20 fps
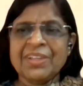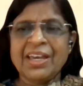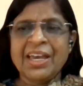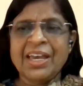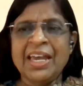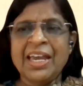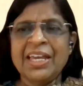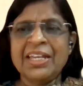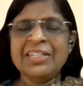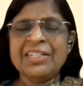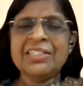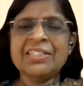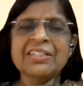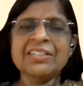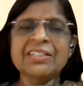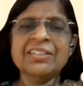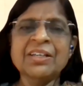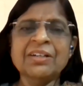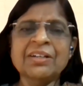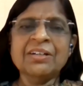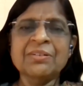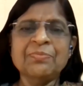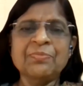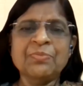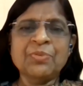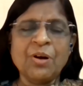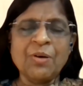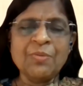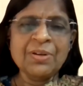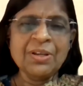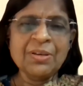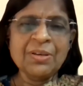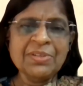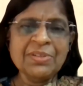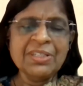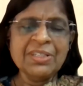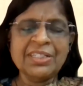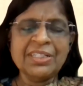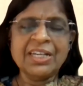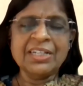And the problem
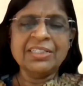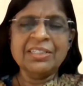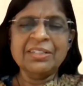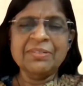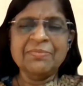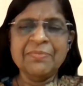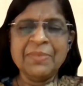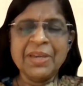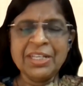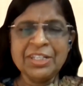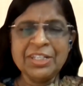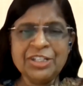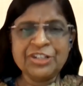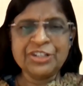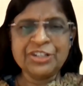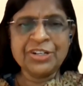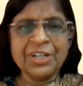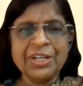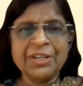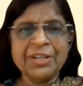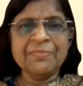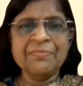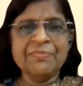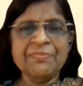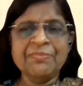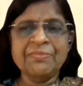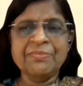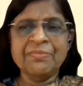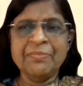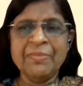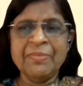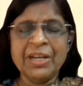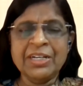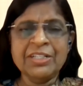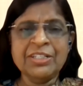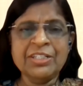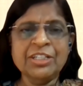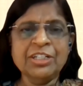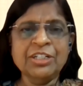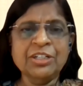is that the mainstream
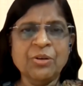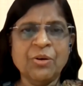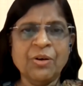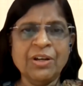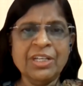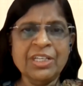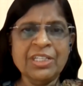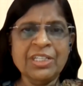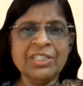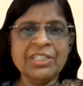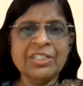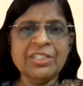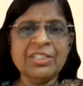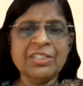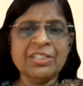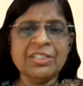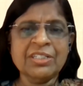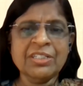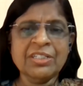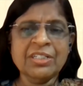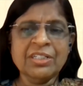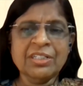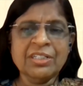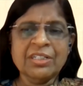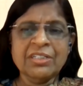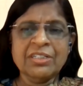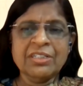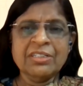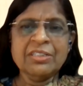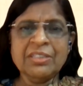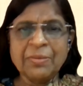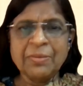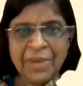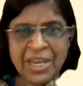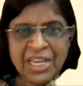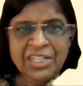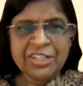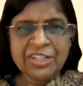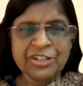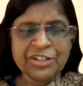medicine knowledge is the
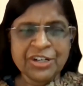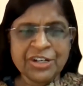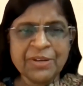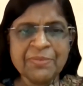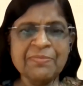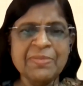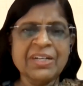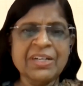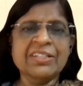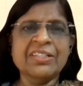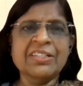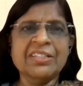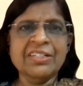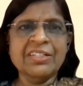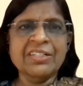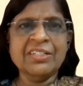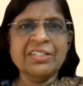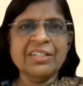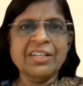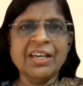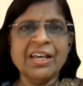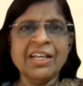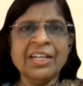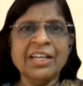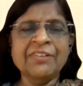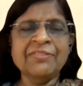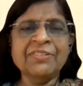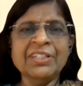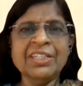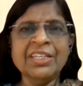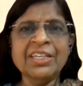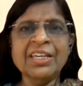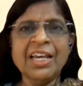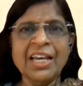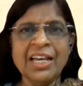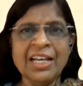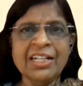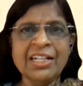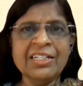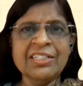mainstream medicine, and
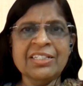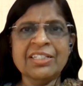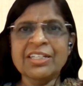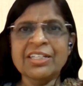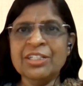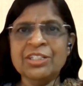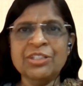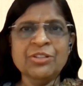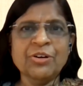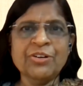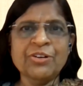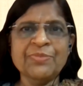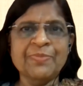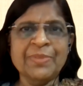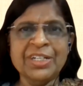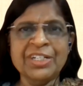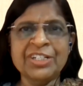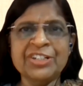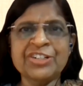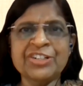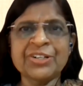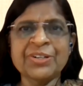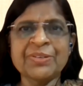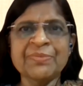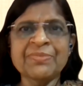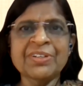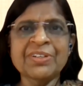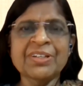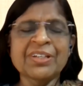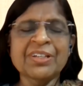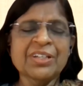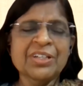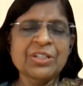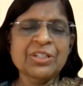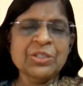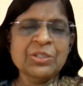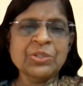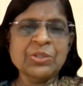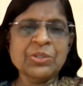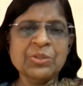everything else is not mainstream.
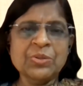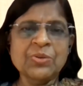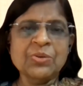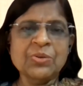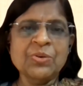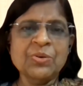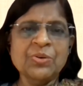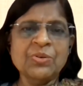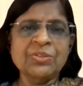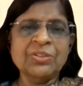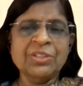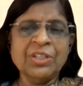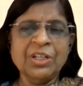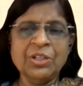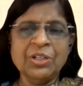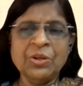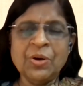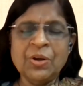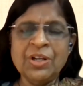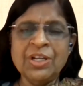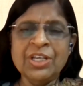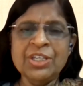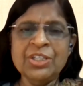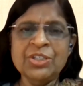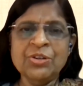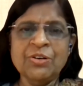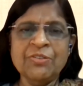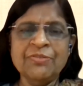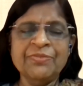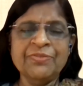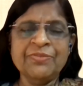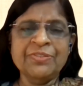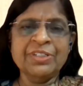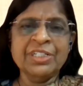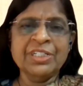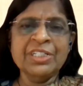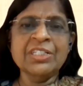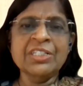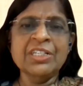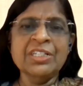So the knowledge of
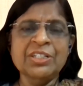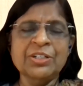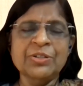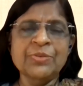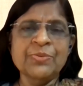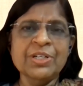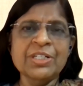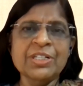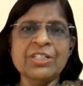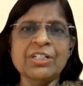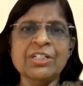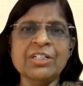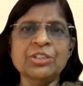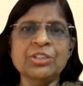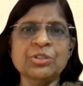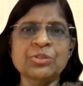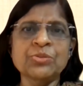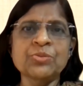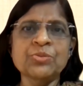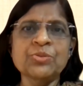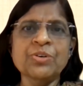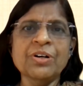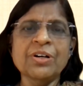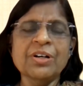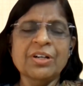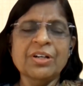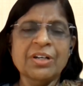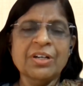disease reversal through